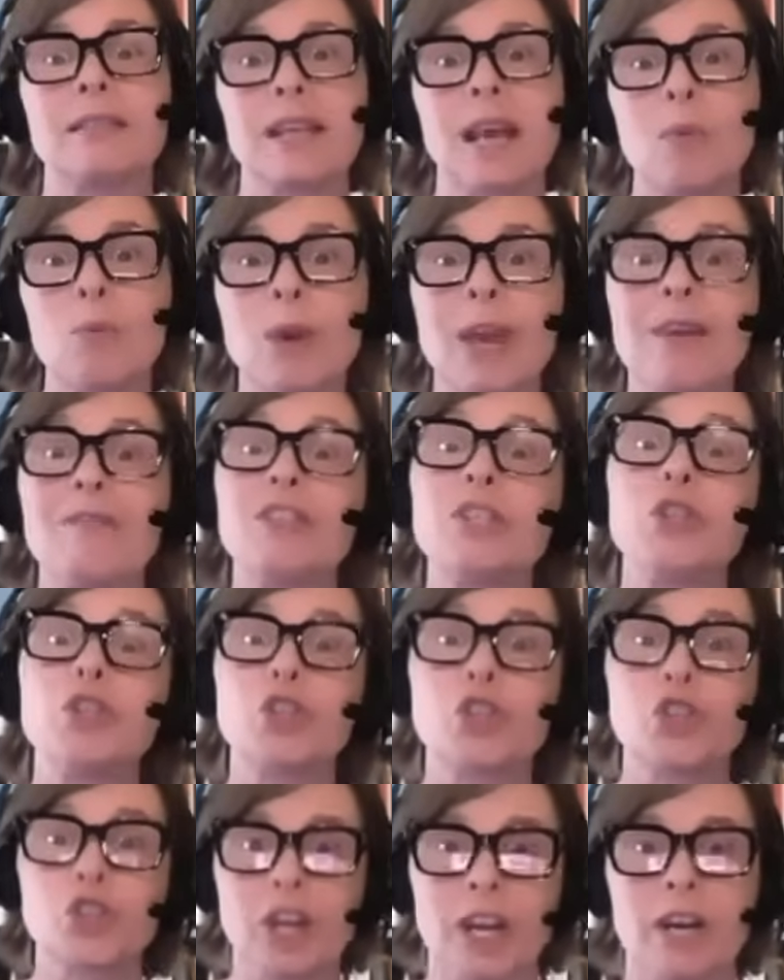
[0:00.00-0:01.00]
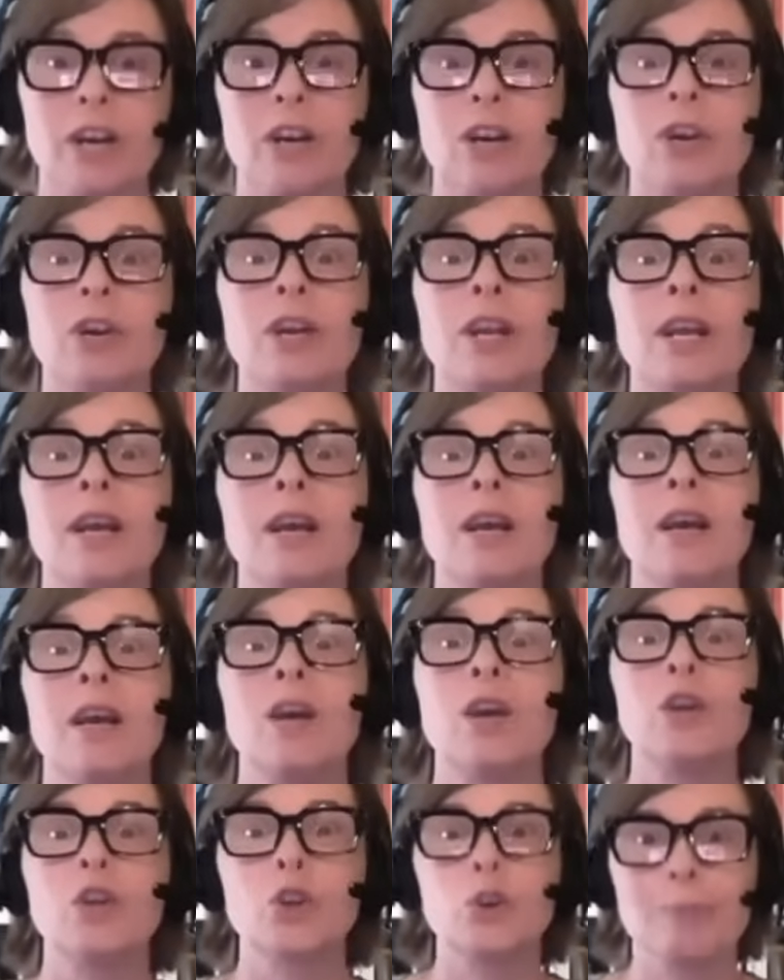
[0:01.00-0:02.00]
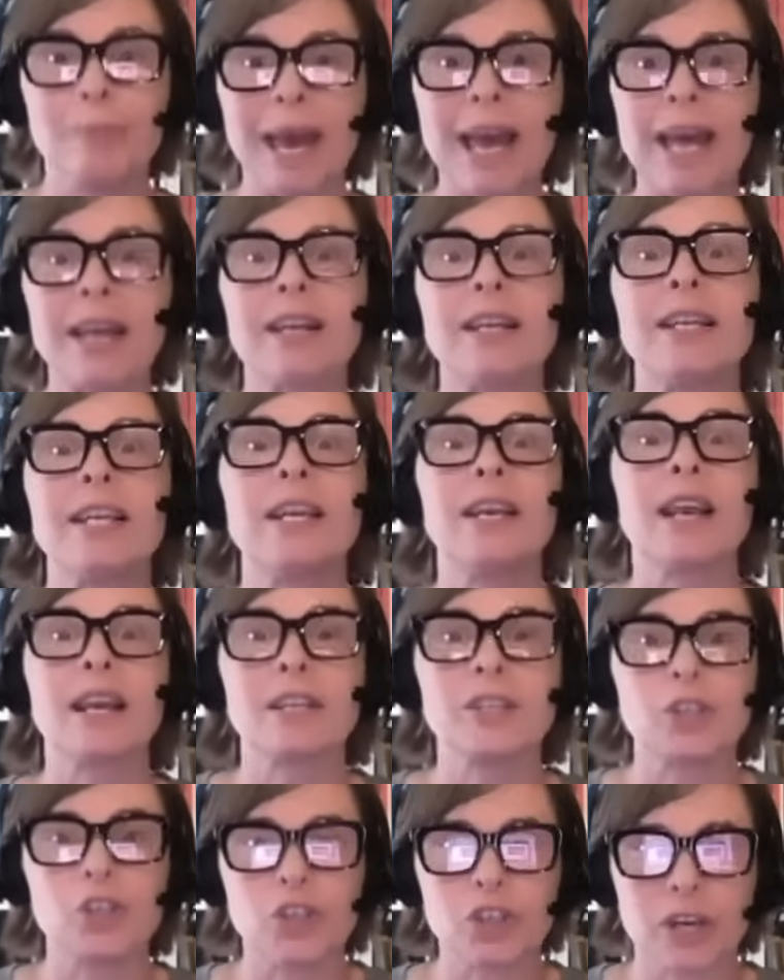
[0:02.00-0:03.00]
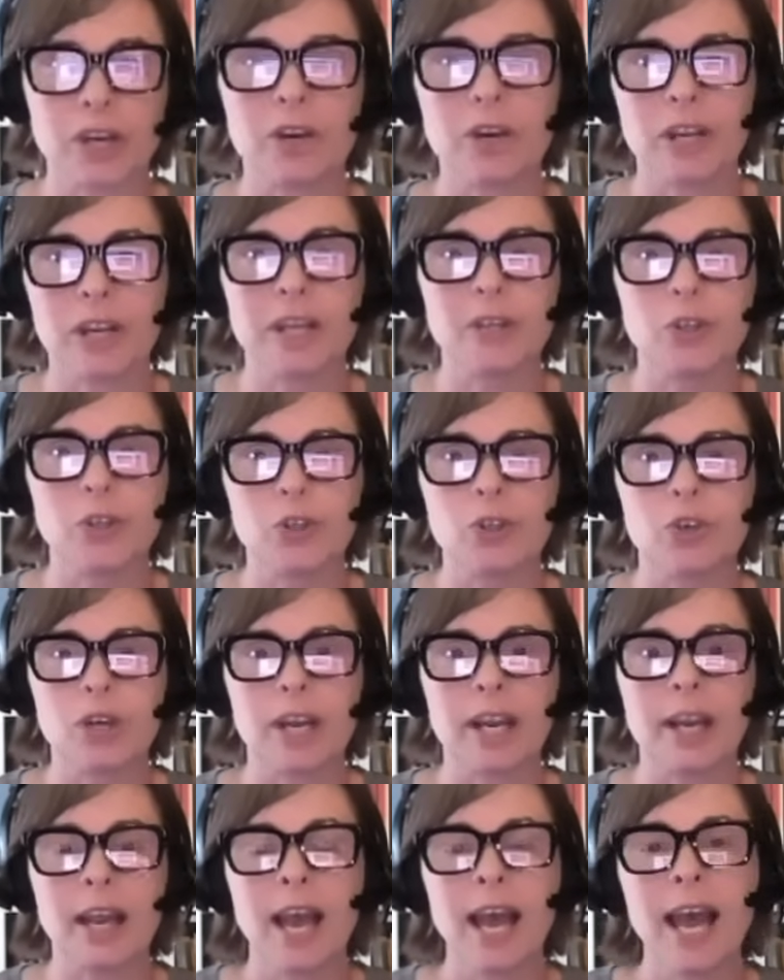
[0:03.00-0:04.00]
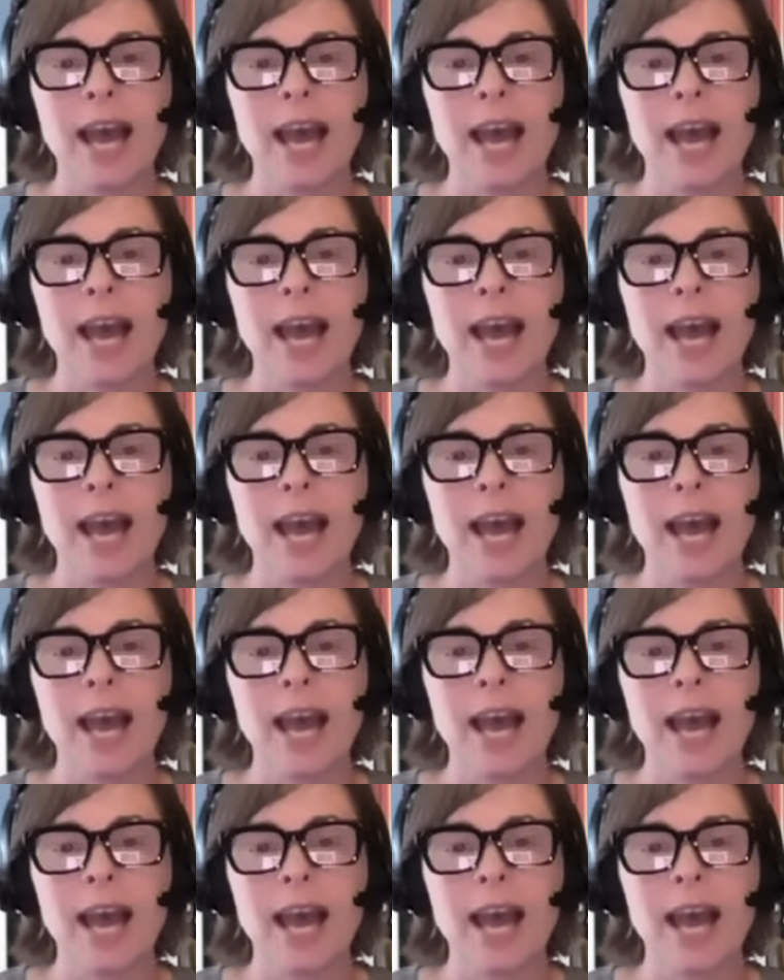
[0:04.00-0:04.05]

and we have a shared humanity and a shared history.